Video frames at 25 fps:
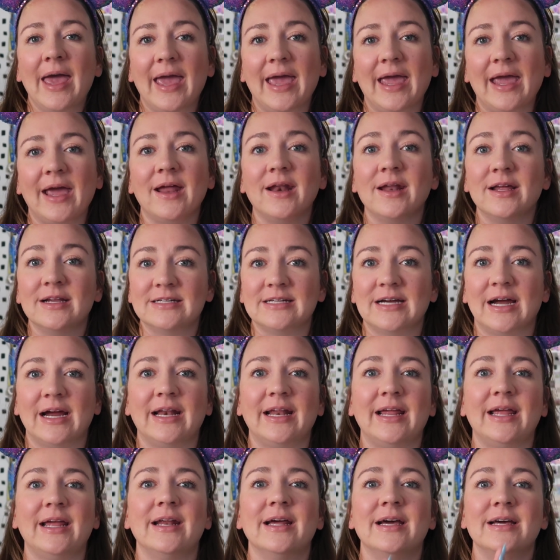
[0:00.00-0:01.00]
and
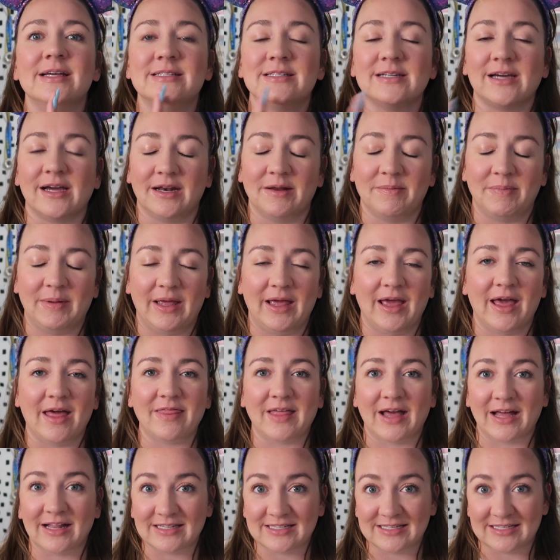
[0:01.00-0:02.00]
dining is going to be
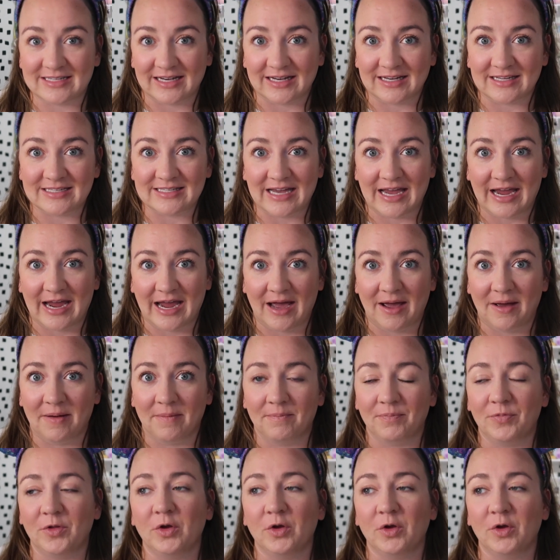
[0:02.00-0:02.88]
at 6 a.m.